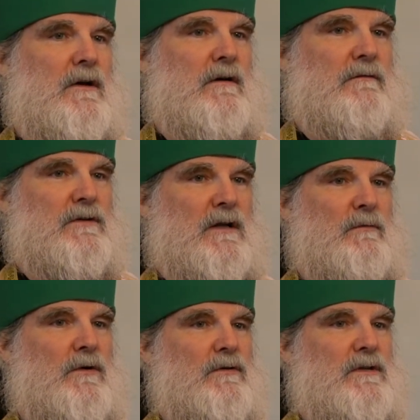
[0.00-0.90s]
for
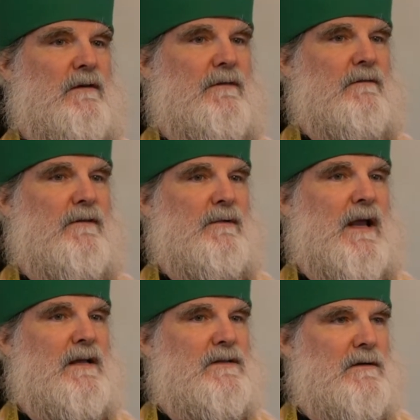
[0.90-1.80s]
someone who's suffering from
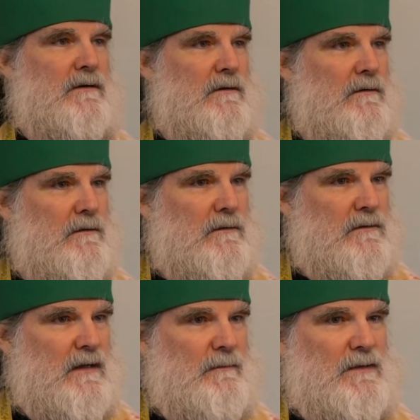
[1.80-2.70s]
cancer.
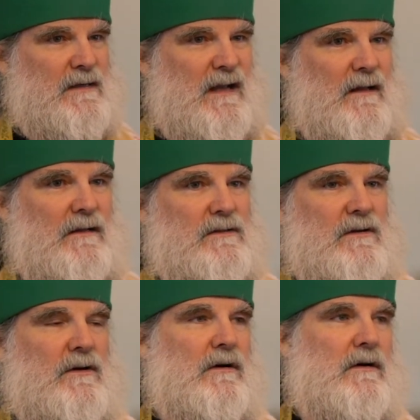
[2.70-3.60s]
His name is Nicholas Kirk.